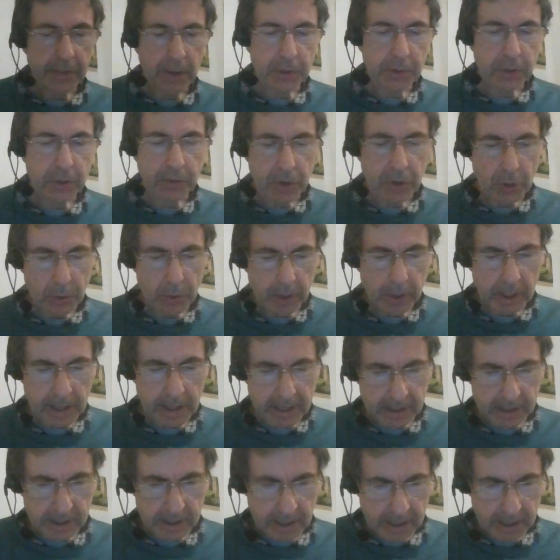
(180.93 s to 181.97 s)
and those of you who
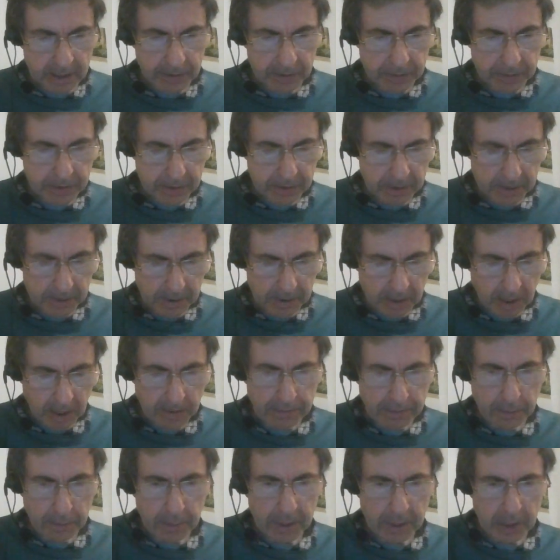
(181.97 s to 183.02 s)
collect Deccas
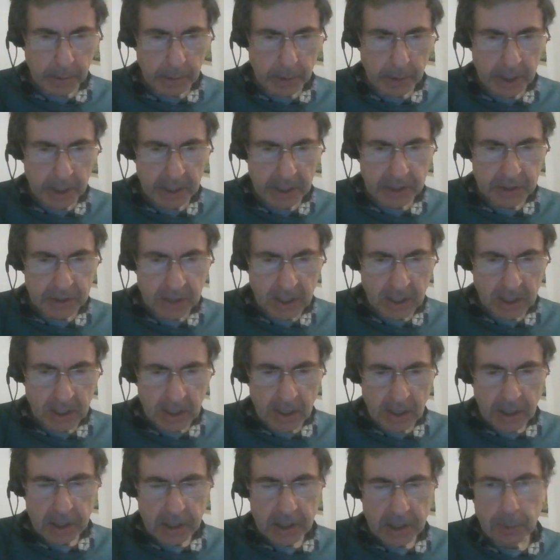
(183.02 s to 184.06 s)
are familiar with this.
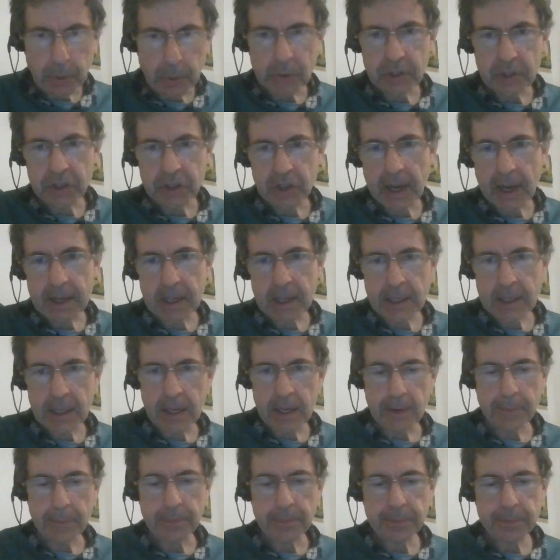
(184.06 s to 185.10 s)
You put the jacket
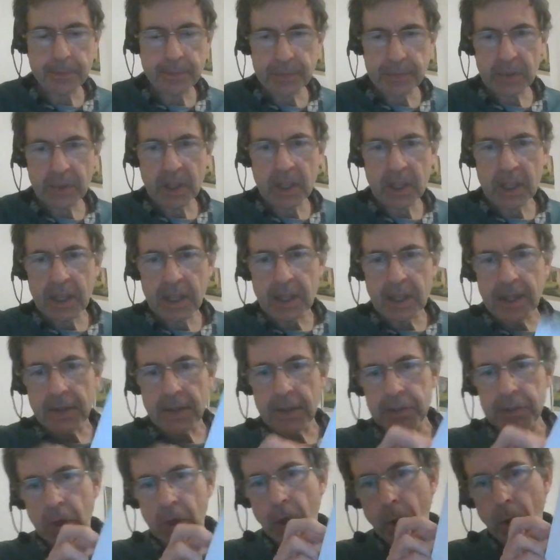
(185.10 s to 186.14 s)
in,
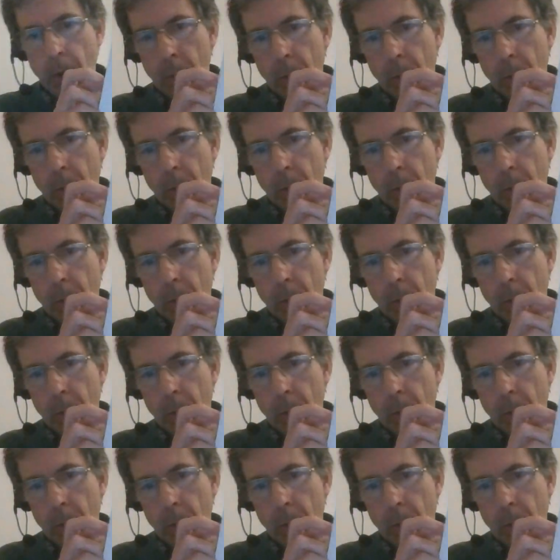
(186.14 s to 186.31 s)
there's a